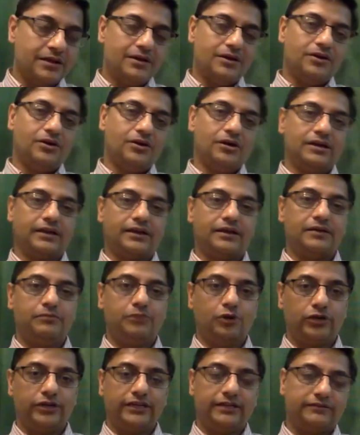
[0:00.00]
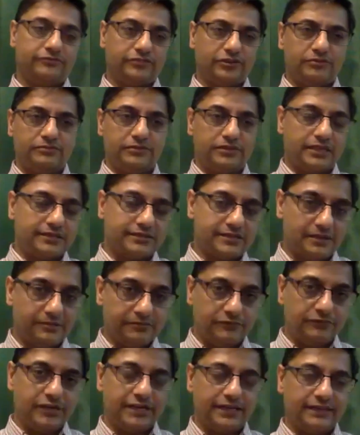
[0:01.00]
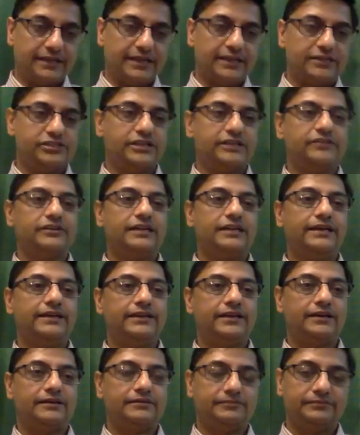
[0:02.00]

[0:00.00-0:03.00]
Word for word: or a Cambodian from the, somewhere in that general area.